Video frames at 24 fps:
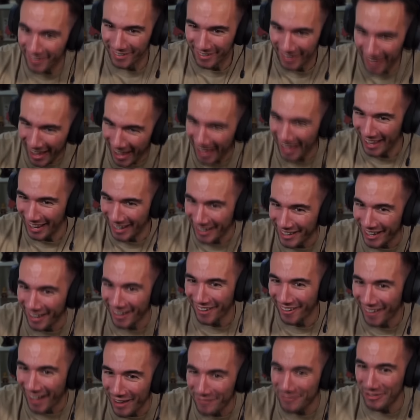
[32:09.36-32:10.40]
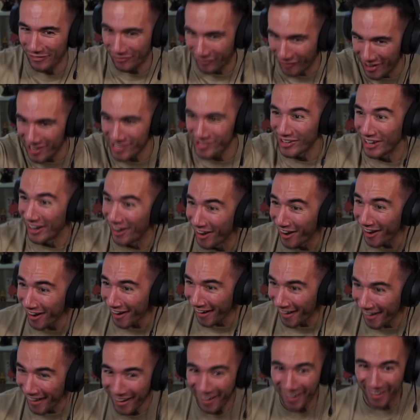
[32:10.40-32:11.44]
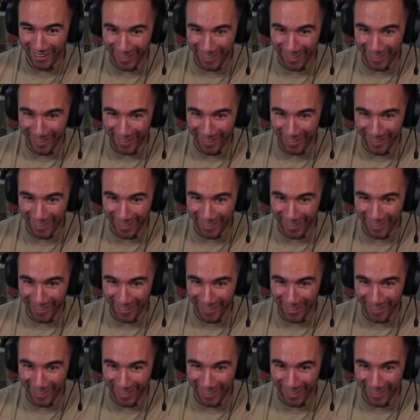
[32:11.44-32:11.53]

Hey, yo, I'd be friends with her.